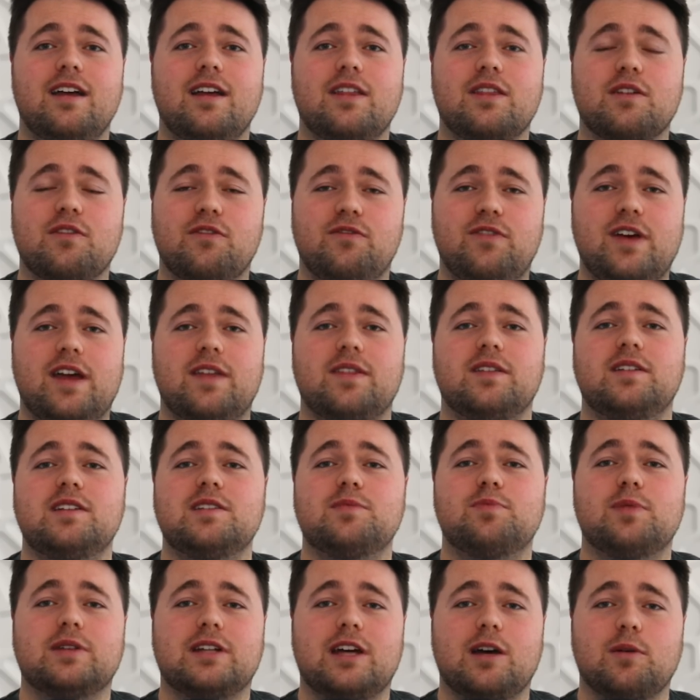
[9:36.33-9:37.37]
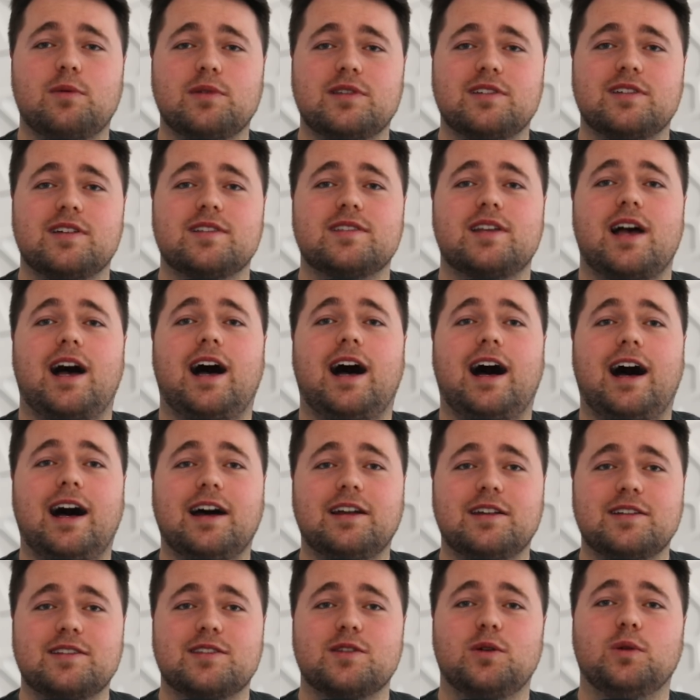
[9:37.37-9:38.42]
the fact that he's been able to just
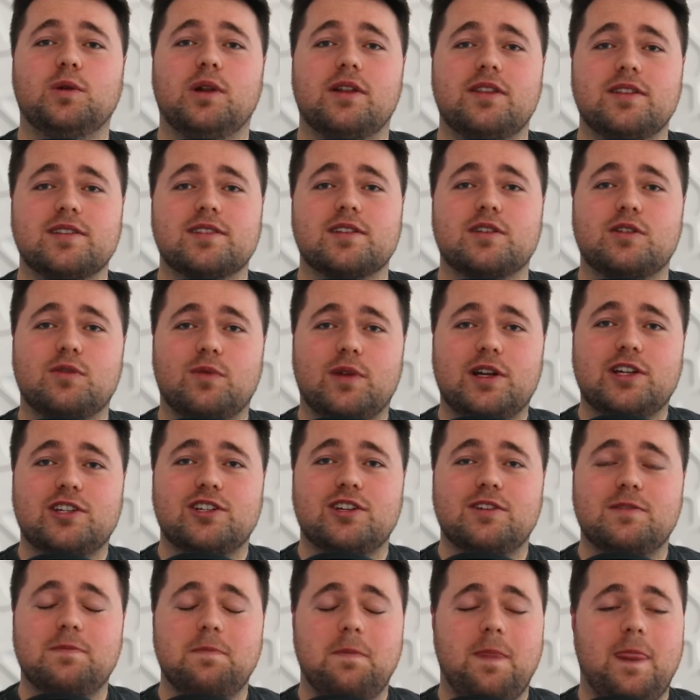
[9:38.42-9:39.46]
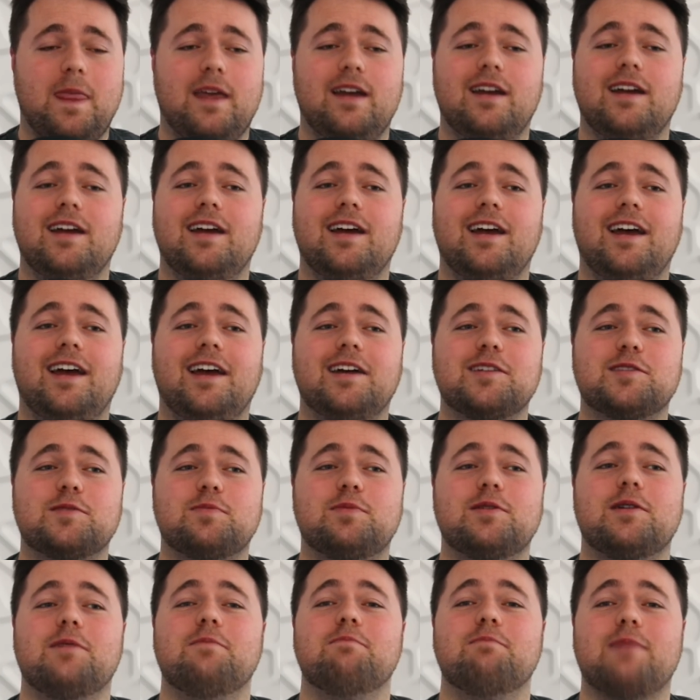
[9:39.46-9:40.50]
harness all of this aggression, it's
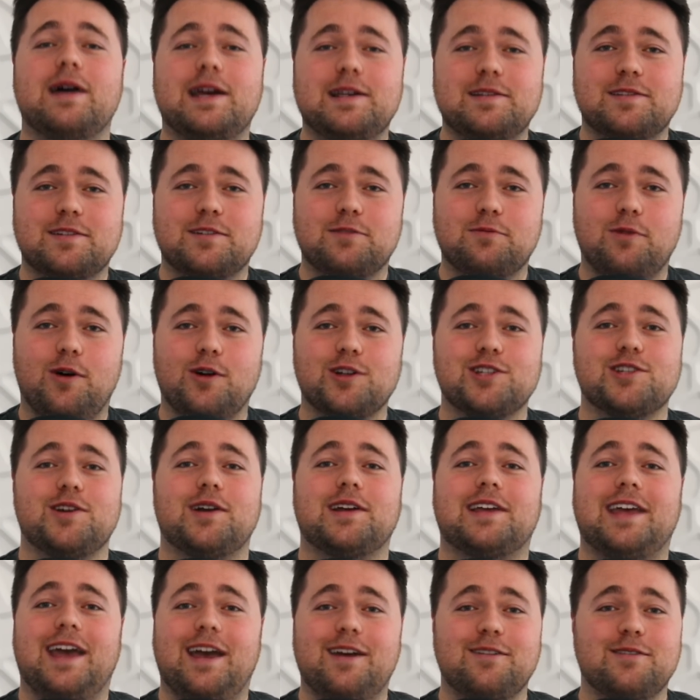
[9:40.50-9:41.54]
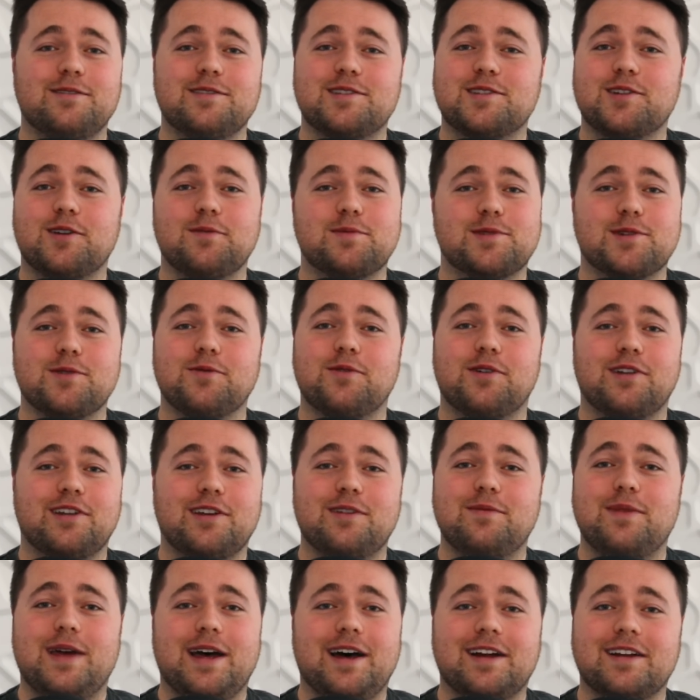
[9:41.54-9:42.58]
been amazing to watch. I cannot stop
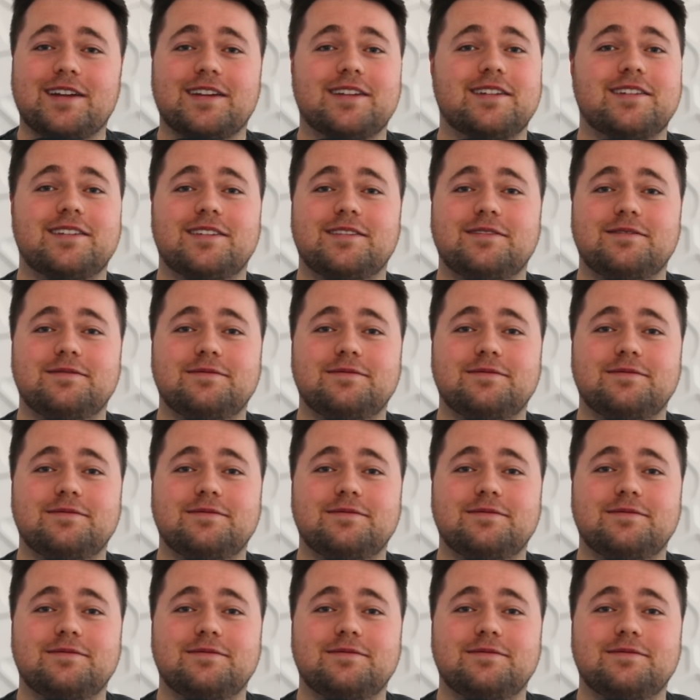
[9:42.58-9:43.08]
talking about it.